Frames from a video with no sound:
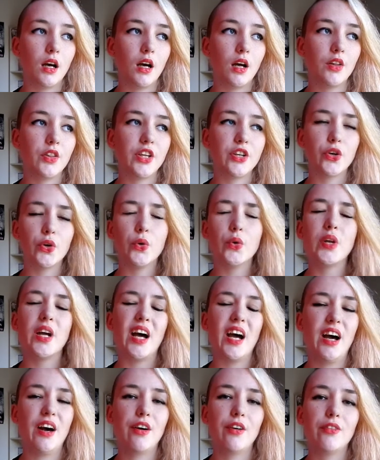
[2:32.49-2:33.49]
They don't
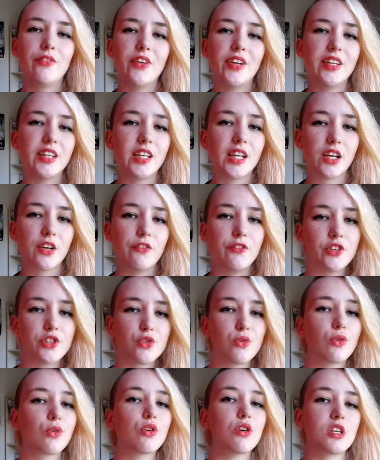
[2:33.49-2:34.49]
have any like
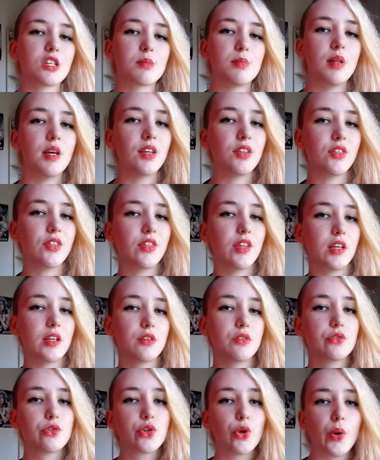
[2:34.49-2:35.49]
official cosplay
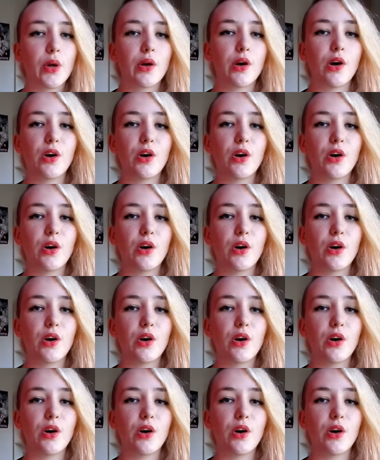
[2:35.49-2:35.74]
things going